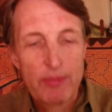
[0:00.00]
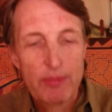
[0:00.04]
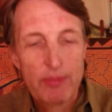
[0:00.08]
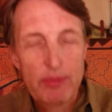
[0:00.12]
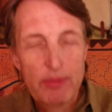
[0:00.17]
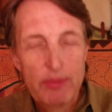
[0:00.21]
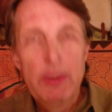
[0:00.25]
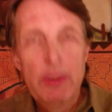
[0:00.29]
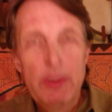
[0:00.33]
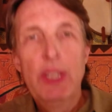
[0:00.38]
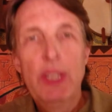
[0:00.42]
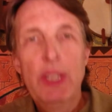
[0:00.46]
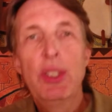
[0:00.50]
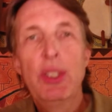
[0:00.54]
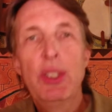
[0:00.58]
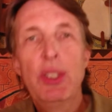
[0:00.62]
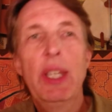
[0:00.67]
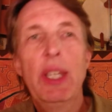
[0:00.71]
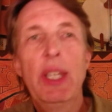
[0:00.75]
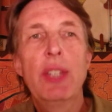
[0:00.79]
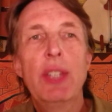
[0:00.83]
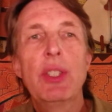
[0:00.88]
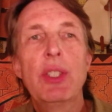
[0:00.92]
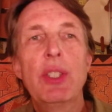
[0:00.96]
in
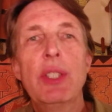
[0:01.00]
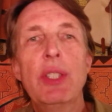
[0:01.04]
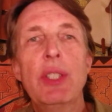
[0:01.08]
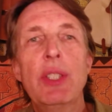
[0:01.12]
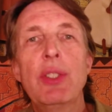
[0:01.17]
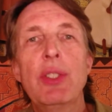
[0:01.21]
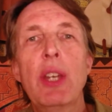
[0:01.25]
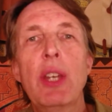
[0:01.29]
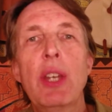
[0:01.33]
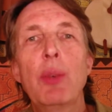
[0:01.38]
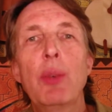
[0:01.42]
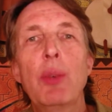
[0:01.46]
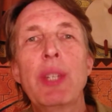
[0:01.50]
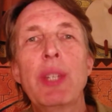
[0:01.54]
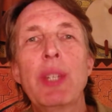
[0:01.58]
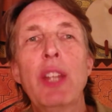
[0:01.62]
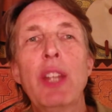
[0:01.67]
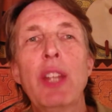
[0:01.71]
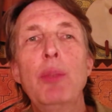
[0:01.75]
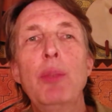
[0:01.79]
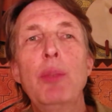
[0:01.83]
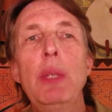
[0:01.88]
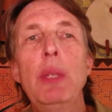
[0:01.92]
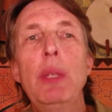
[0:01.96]
education is that we're
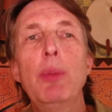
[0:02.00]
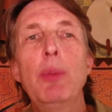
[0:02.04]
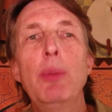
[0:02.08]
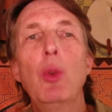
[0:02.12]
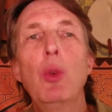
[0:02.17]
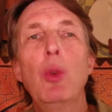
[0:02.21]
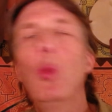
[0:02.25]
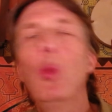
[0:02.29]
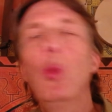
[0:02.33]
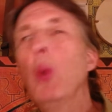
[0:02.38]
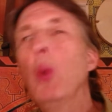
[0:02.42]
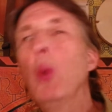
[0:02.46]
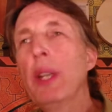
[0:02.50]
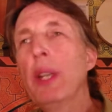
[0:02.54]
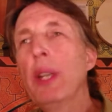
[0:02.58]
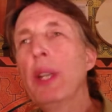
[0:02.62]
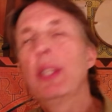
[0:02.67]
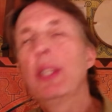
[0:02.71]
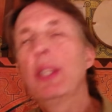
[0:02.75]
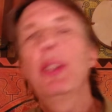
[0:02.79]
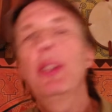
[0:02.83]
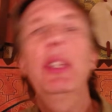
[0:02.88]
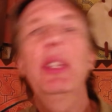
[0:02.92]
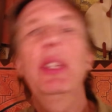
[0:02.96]
telling people what
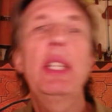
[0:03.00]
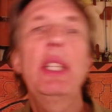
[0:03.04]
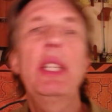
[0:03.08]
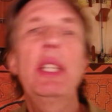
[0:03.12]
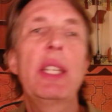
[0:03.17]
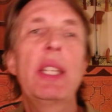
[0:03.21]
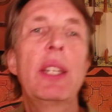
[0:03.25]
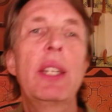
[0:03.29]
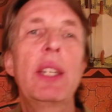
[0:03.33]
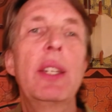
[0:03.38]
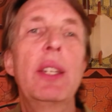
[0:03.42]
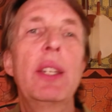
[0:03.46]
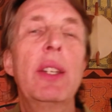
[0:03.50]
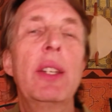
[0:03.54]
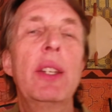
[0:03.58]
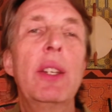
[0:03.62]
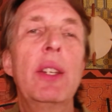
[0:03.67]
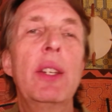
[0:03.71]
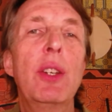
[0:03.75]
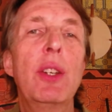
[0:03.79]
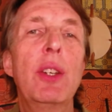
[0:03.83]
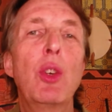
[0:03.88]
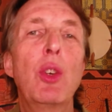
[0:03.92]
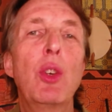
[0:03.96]
to think
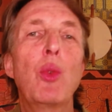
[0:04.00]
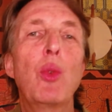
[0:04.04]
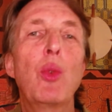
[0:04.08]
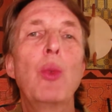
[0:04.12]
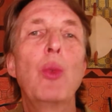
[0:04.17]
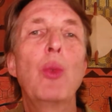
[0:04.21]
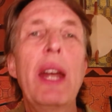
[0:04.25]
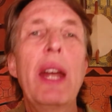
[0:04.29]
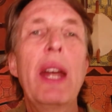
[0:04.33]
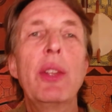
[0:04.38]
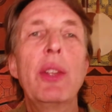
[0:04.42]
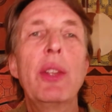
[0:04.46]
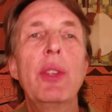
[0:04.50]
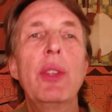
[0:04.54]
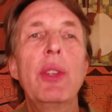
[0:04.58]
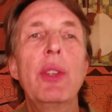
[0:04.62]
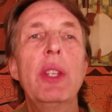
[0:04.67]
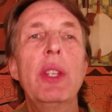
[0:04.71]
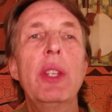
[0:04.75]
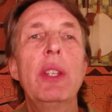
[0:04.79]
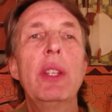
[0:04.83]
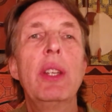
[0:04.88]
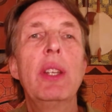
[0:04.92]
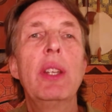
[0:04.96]
rather
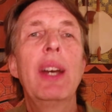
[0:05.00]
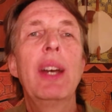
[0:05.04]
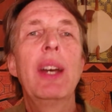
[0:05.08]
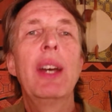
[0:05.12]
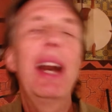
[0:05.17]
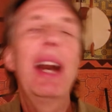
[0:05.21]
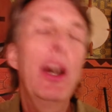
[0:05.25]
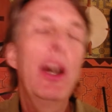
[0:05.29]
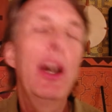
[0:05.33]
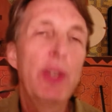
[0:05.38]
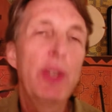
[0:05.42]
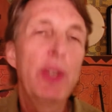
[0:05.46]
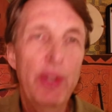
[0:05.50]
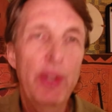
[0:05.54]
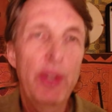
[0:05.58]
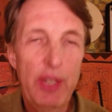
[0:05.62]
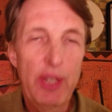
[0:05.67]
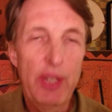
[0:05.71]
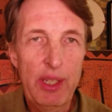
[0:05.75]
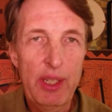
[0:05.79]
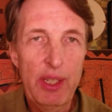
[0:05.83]
than how to think.